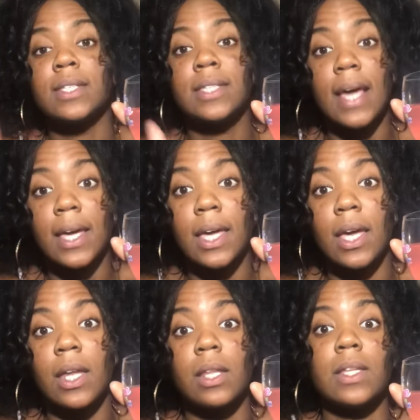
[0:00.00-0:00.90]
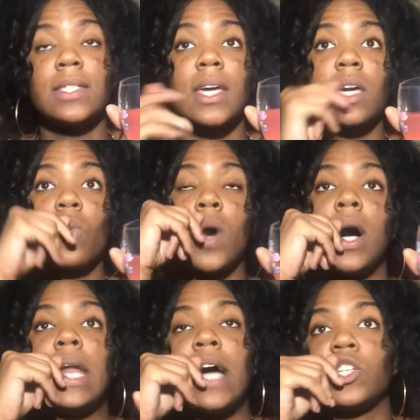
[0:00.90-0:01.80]
The second
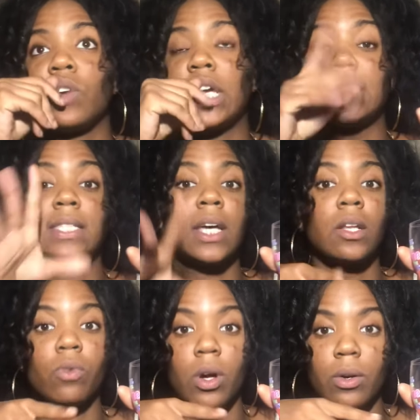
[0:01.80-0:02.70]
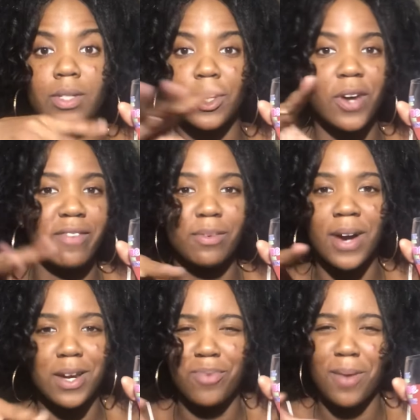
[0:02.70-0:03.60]
wine I drink is Stella Rose. I know
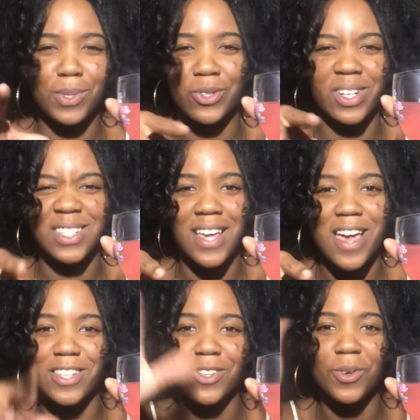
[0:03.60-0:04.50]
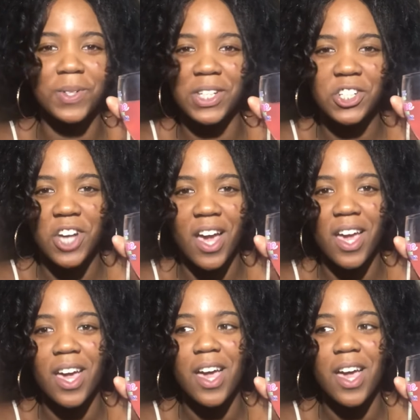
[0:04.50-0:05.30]
everybody probably drinks that. It's so cliche.